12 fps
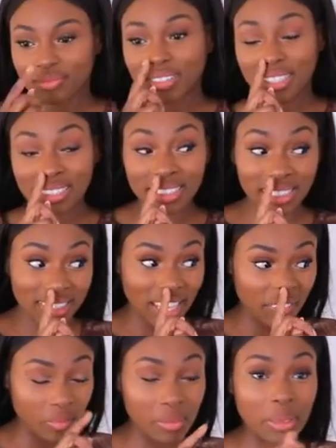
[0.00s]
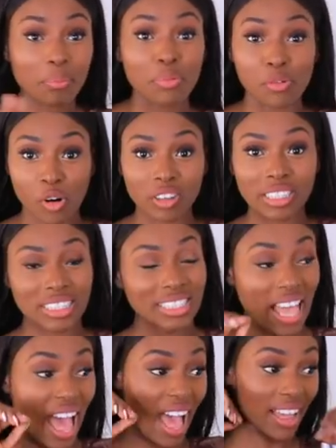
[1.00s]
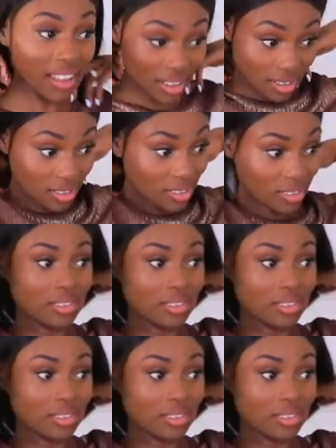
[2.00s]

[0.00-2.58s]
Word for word: this is just giving me bronze sack.